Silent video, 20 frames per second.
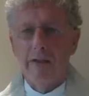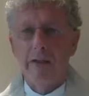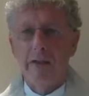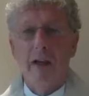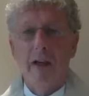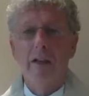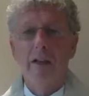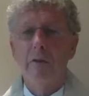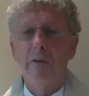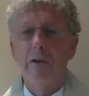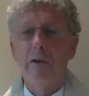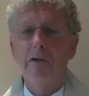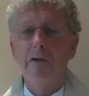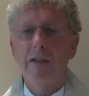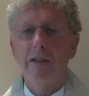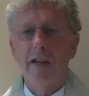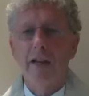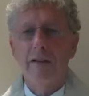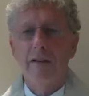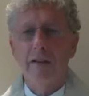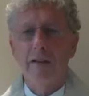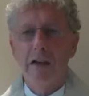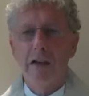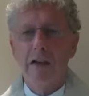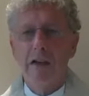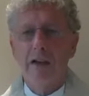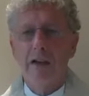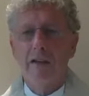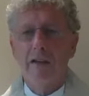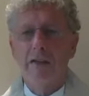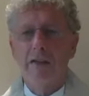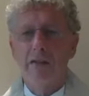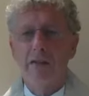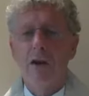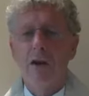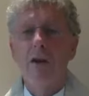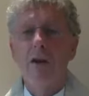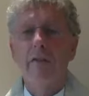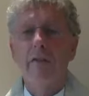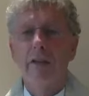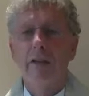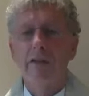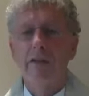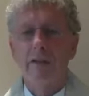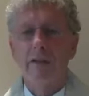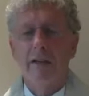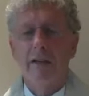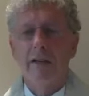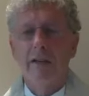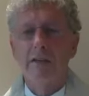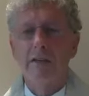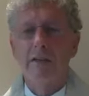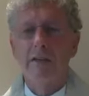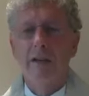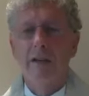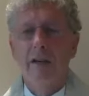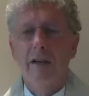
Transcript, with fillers: color outside the lines, all these things.